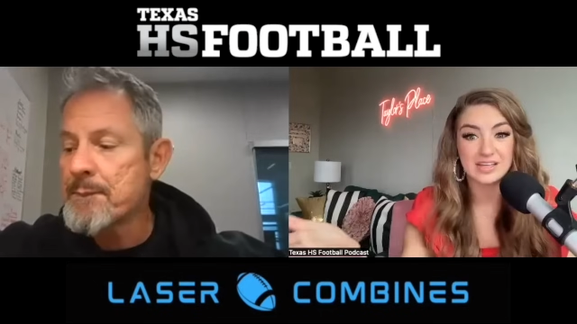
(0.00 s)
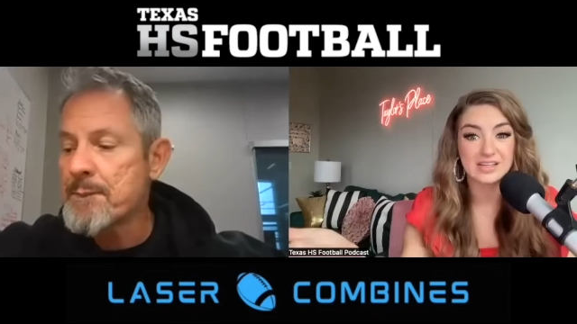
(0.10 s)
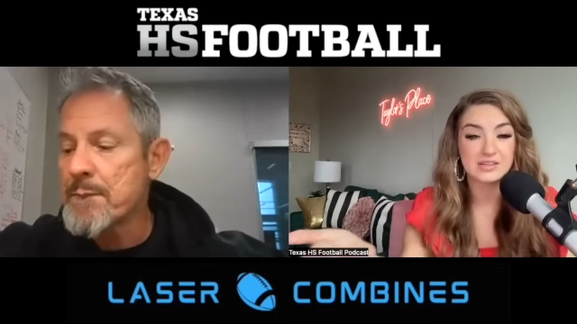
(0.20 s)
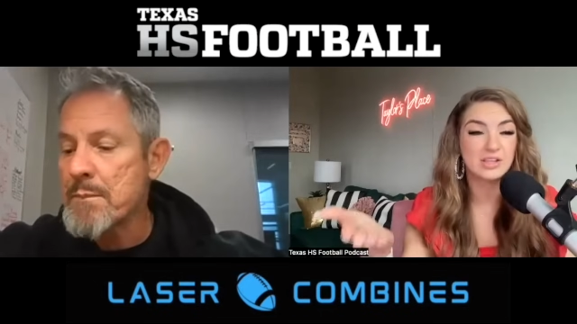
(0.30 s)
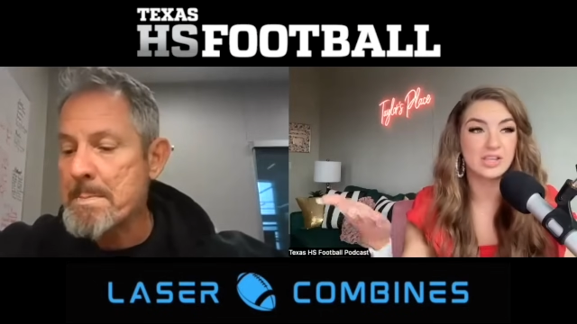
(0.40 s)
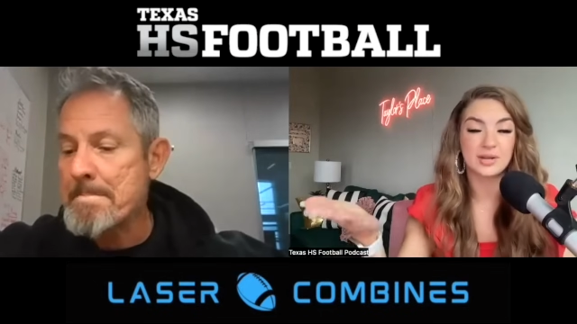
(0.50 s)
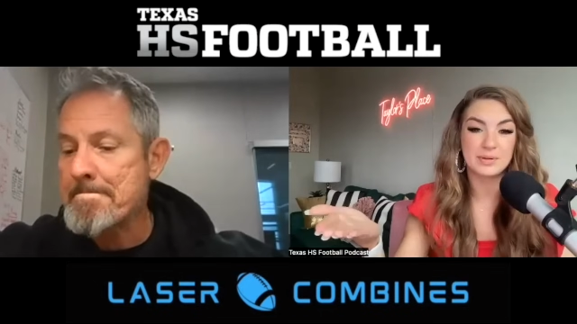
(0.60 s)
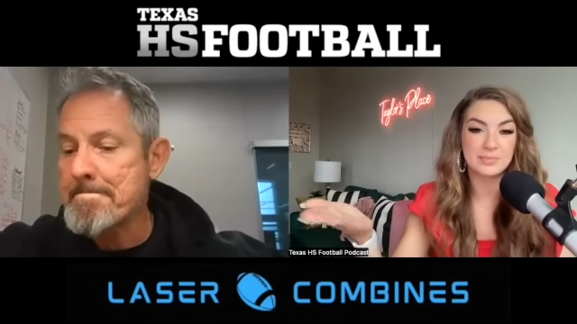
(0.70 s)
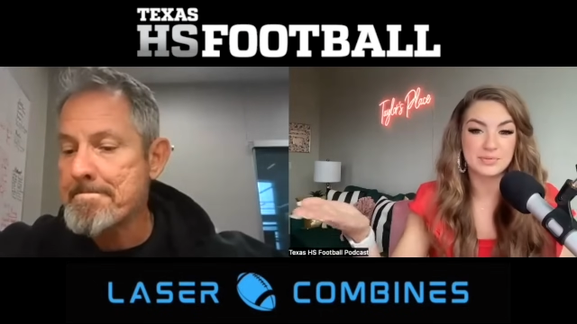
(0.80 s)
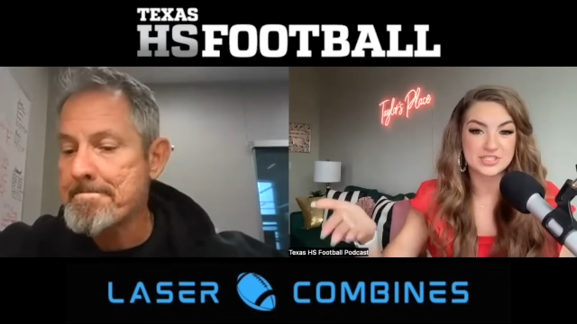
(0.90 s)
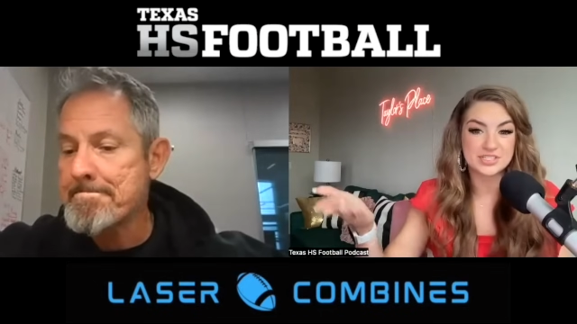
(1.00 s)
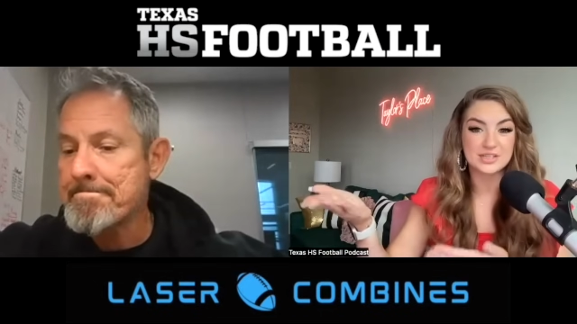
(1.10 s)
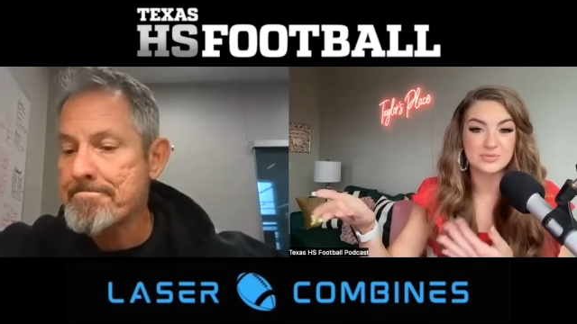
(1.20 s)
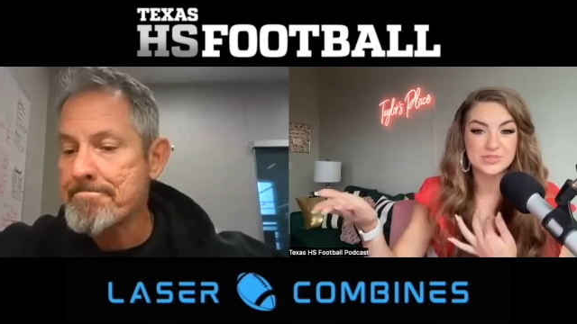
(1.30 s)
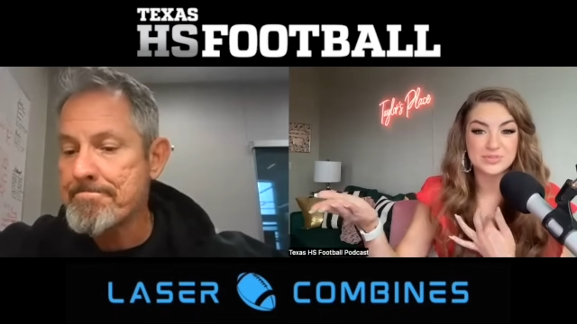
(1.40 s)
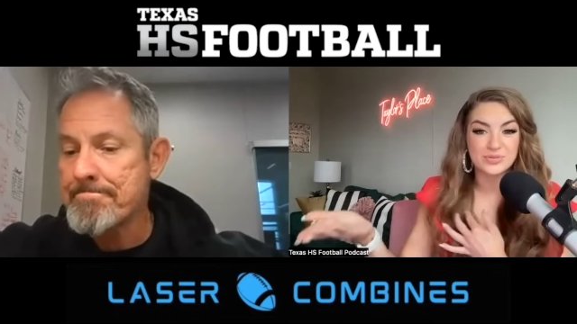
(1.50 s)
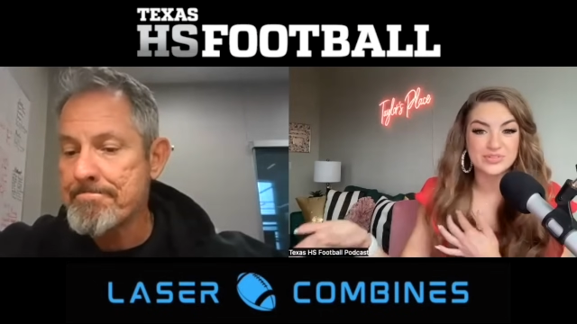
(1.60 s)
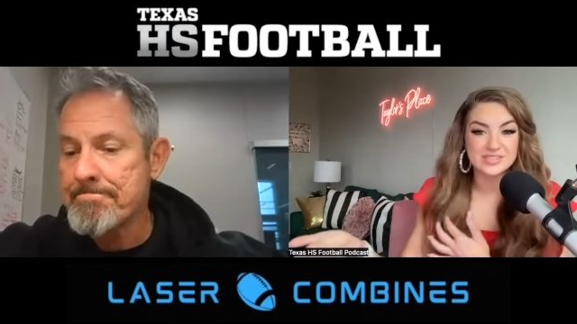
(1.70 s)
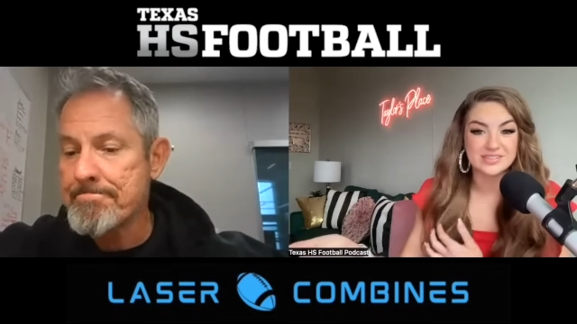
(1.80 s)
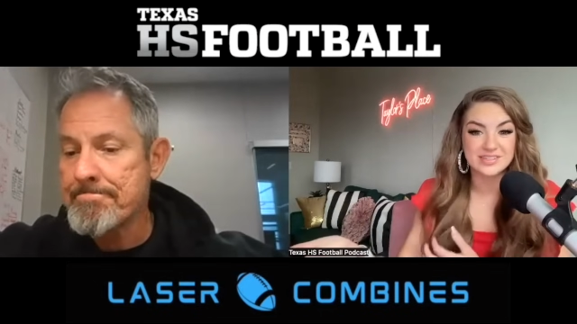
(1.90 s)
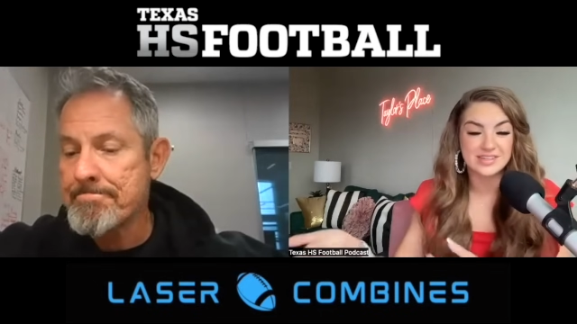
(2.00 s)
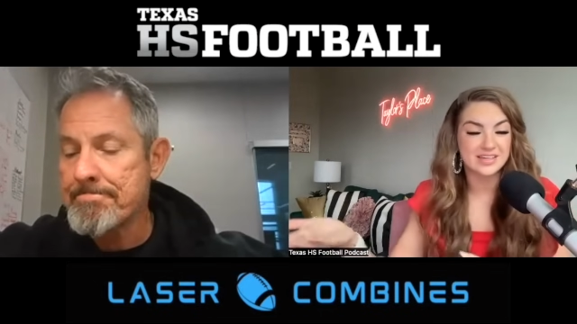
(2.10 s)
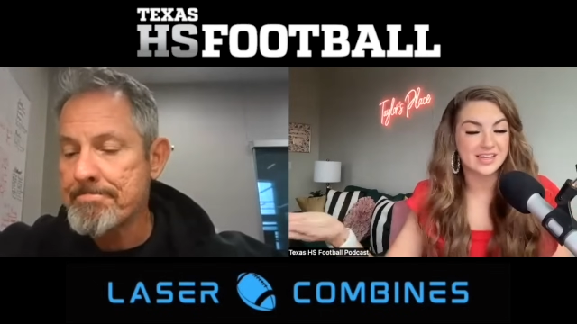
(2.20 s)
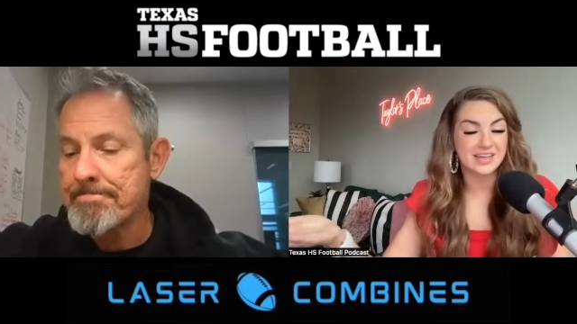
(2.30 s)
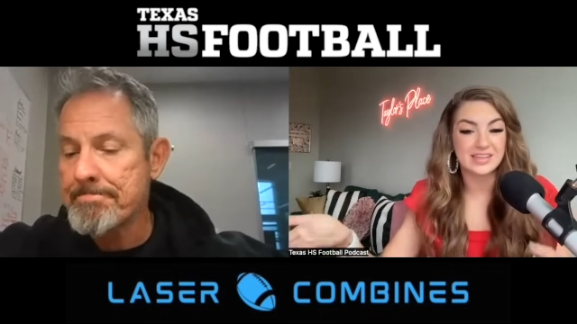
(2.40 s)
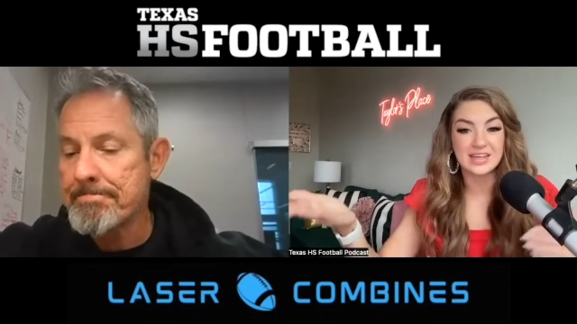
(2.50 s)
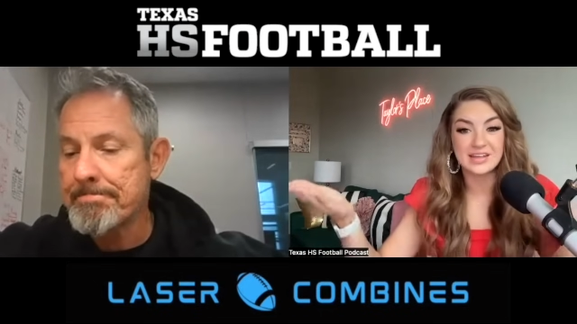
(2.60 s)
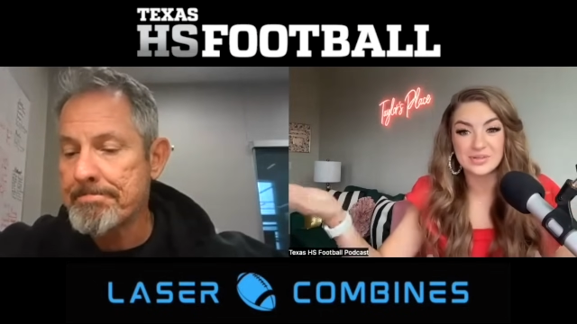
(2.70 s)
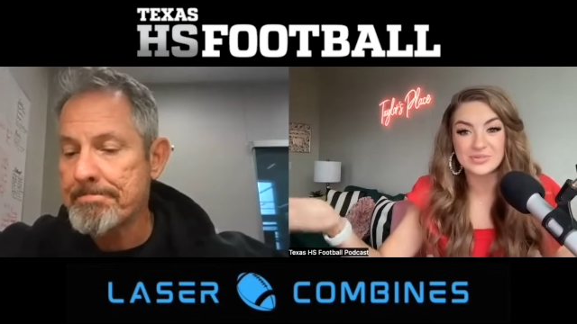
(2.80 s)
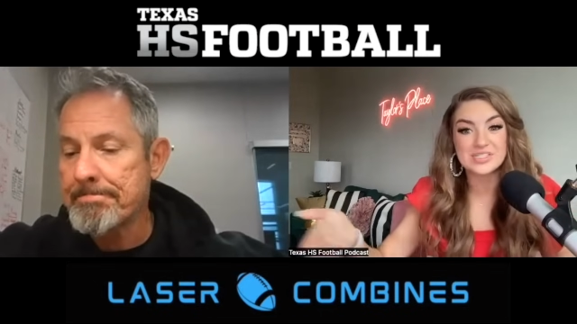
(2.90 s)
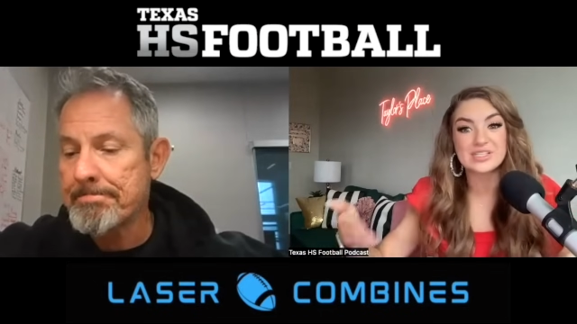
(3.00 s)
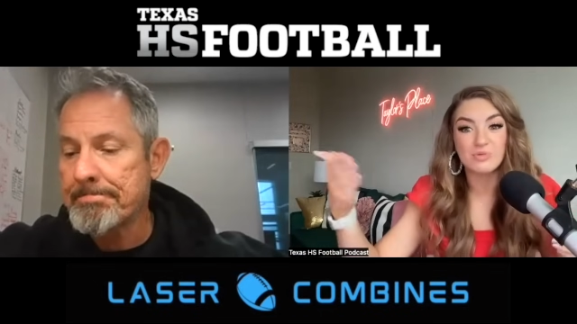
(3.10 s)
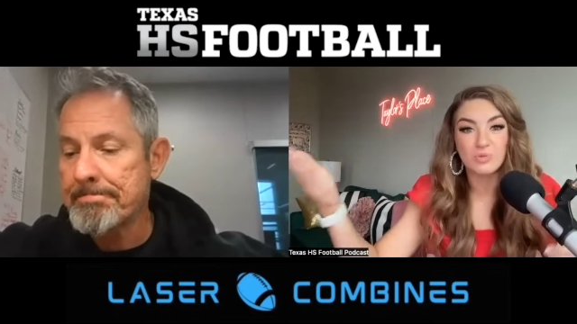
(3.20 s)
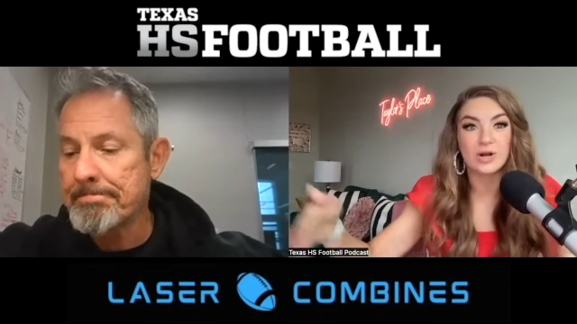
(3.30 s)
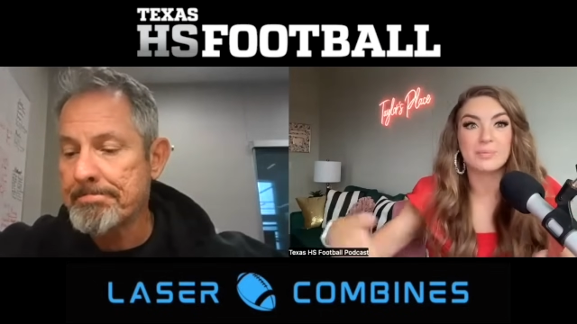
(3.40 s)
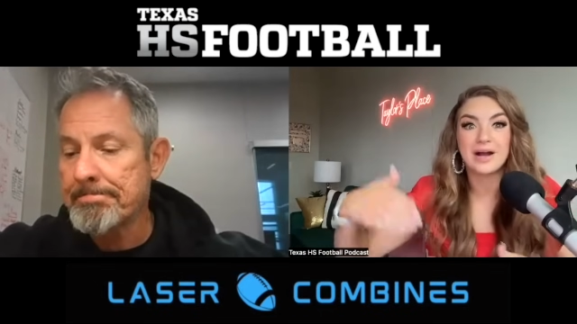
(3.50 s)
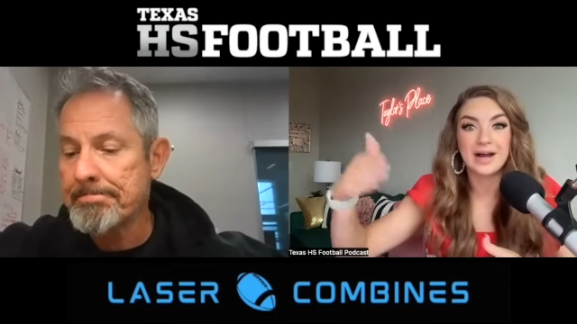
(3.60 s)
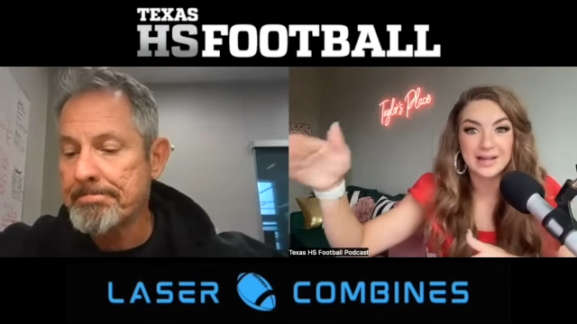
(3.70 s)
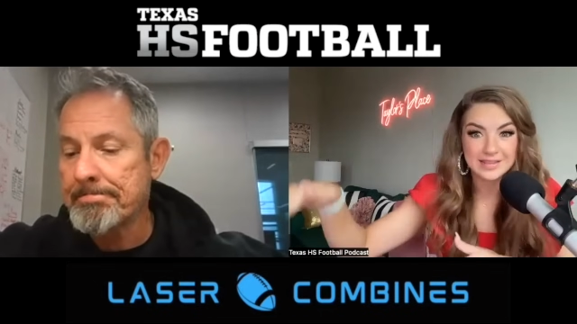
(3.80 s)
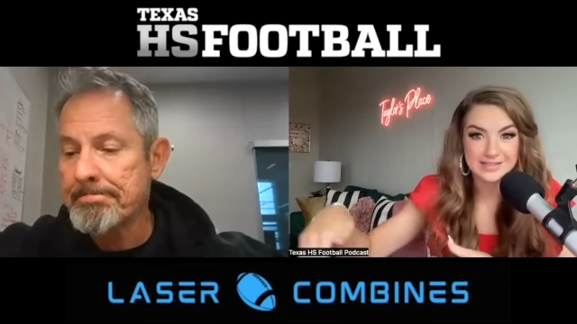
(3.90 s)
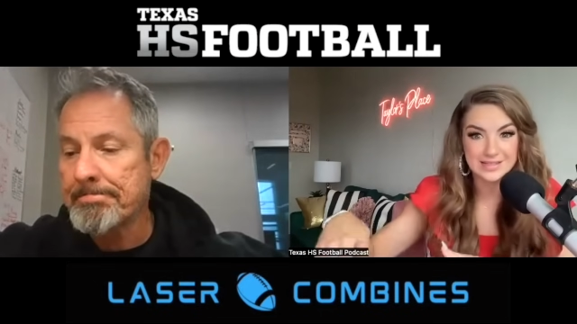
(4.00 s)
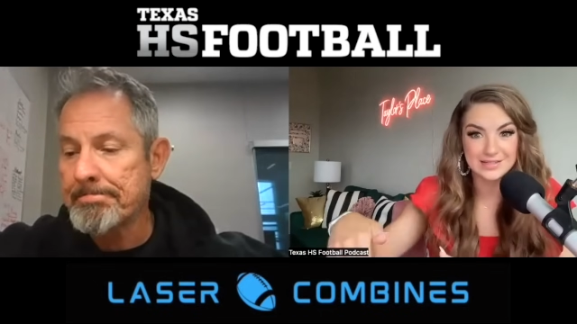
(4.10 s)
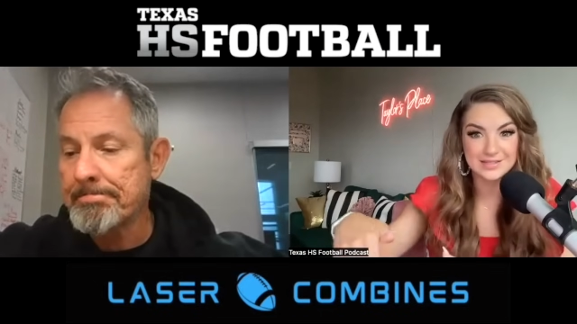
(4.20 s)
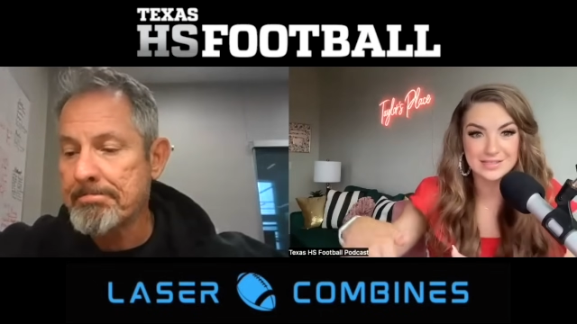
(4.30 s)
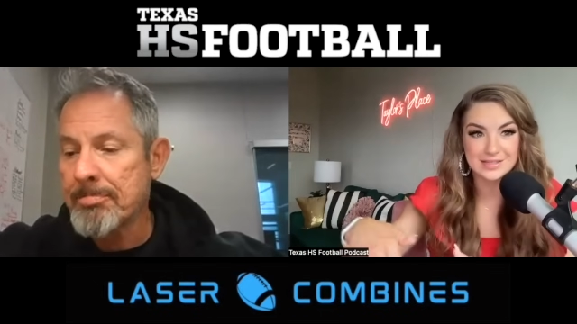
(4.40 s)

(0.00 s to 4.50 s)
Speaker 1: a lot of people just see the results, like, and they don't see the work behind the scenes.